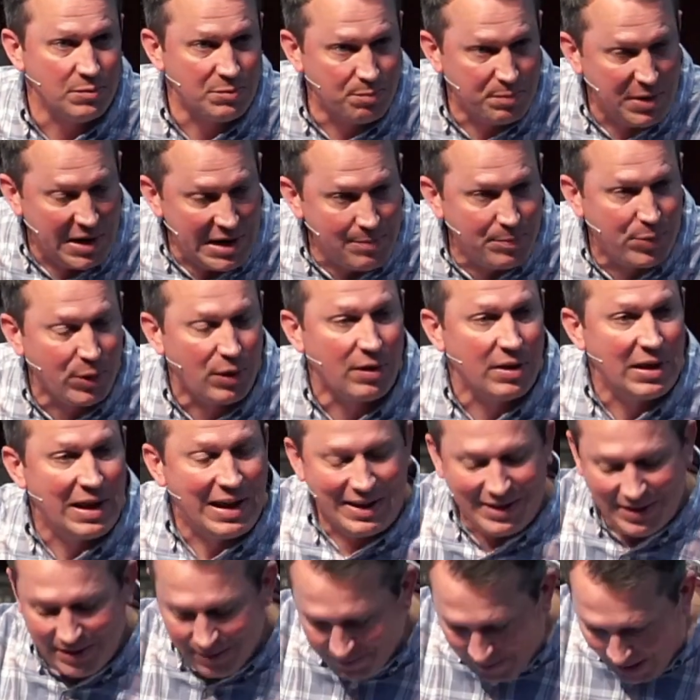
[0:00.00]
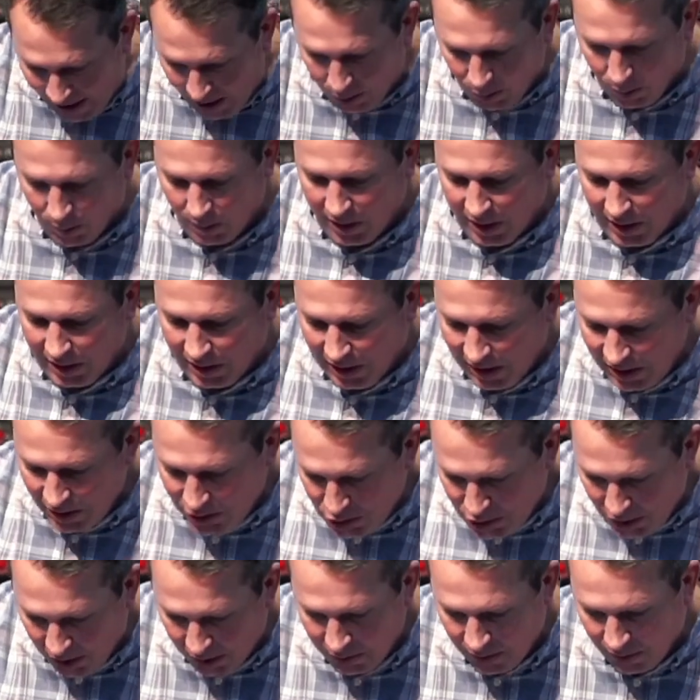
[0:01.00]
People devouring
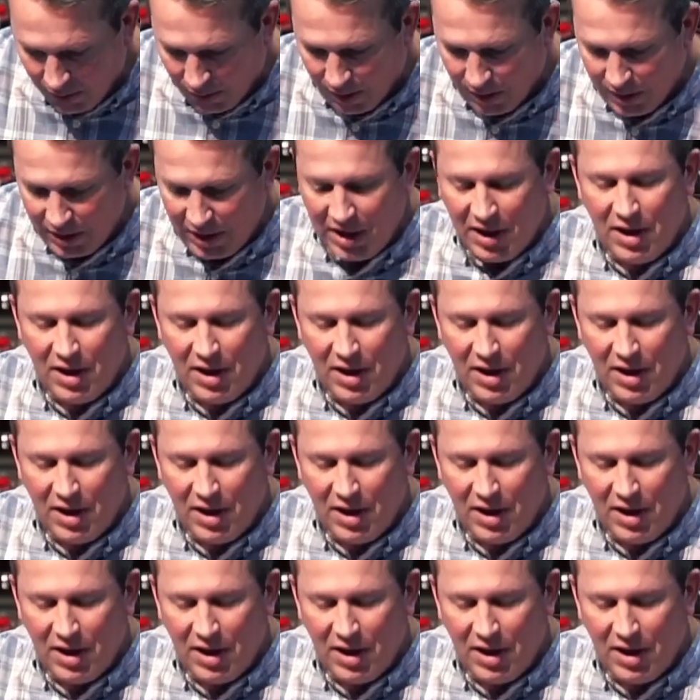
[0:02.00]
each other.